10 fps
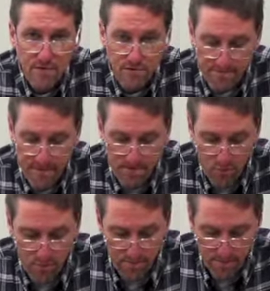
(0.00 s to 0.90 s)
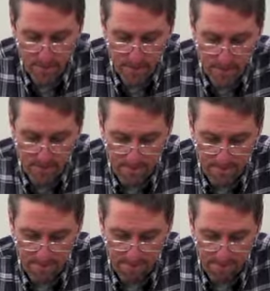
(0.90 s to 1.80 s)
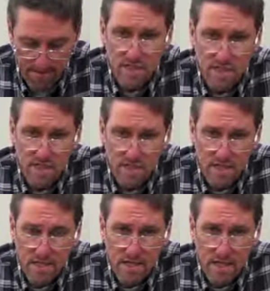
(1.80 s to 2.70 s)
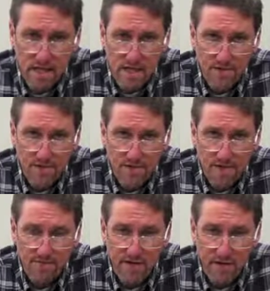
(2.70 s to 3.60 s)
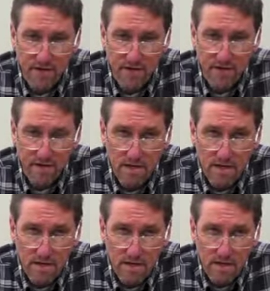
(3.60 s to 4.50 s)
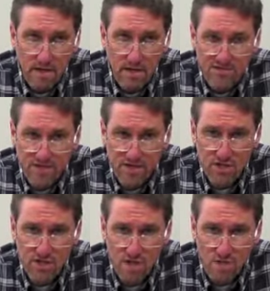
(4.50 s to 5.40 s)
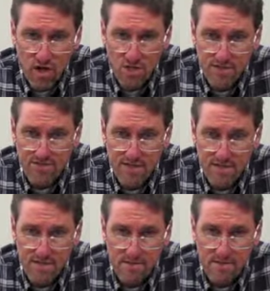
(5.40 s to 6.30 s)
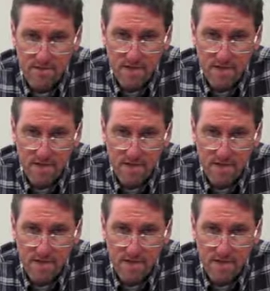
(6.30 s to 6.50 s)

through the van pooling program. We see this as a very efficient and cost-effective